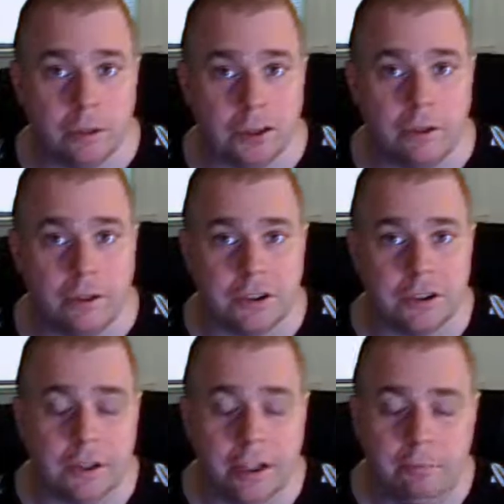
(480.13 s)
out of this,
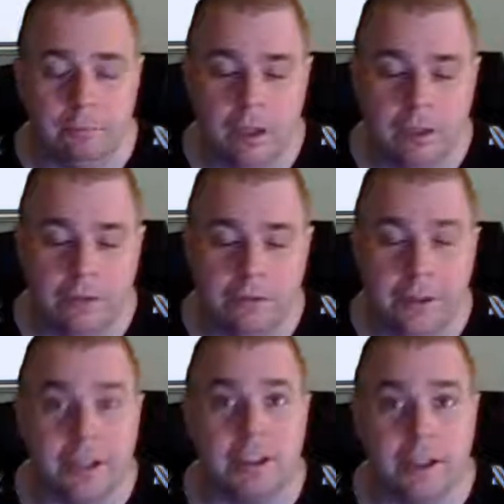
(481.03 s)
okay?
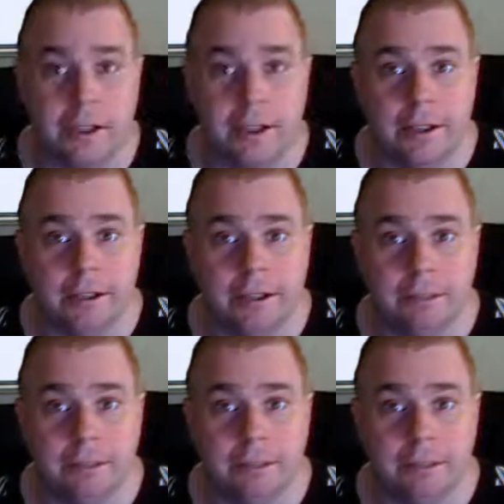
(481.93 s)
Thanks a lot, guys.